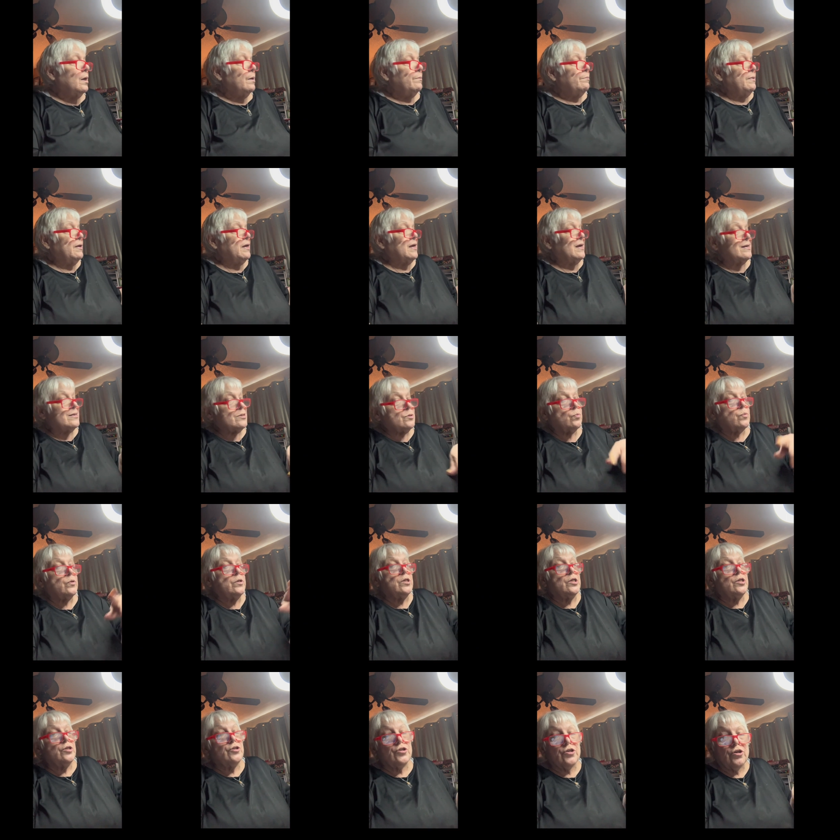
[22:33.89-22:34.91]
because when
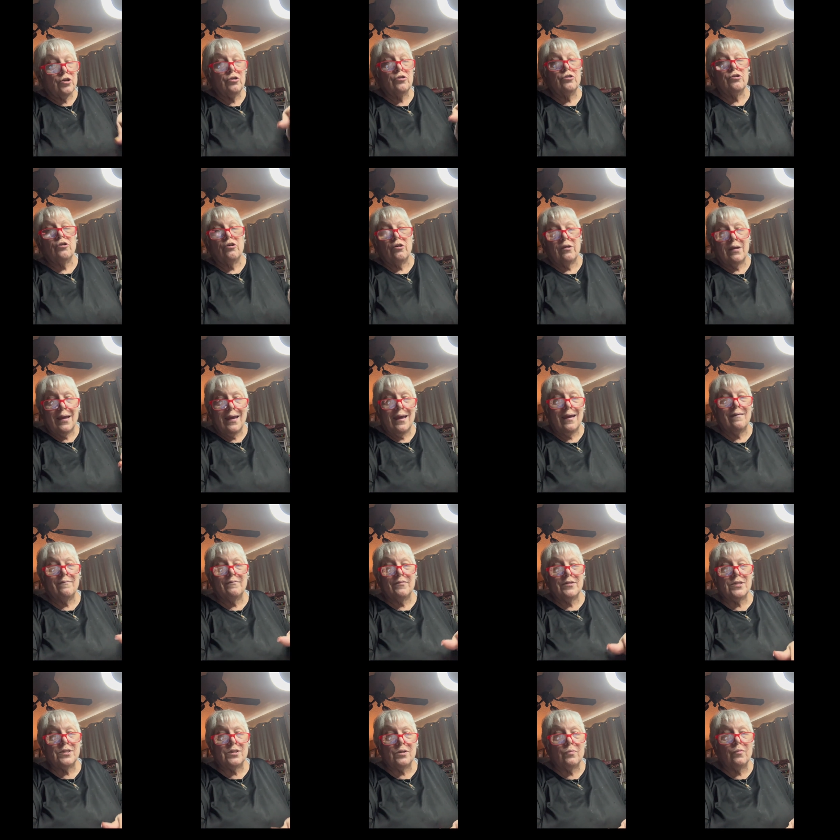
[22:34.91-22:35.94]
you turn your
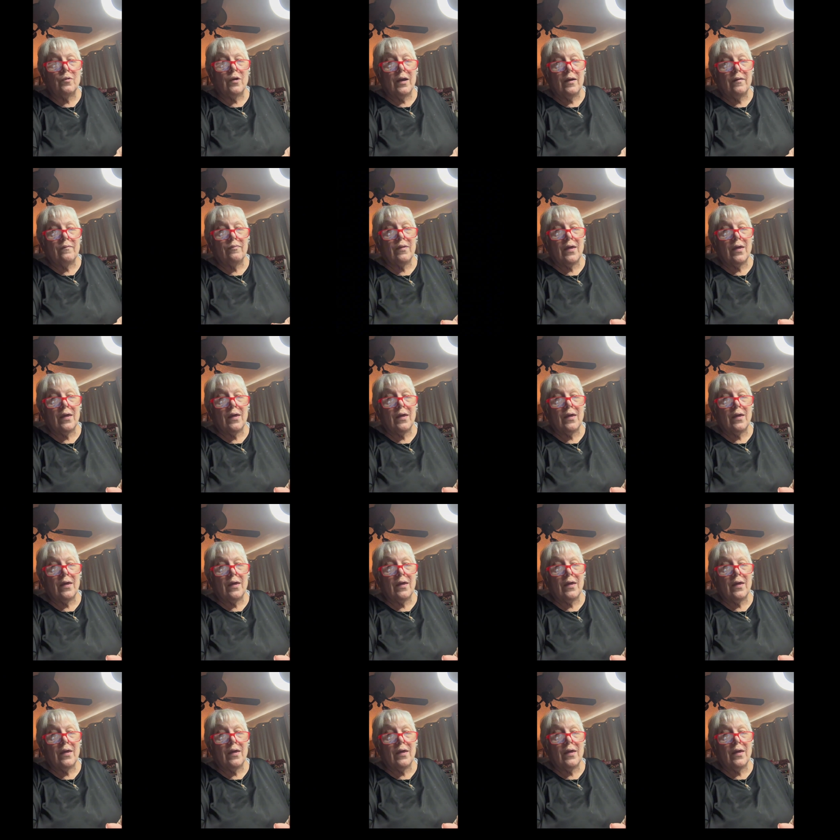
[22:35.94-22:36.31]
canvas around,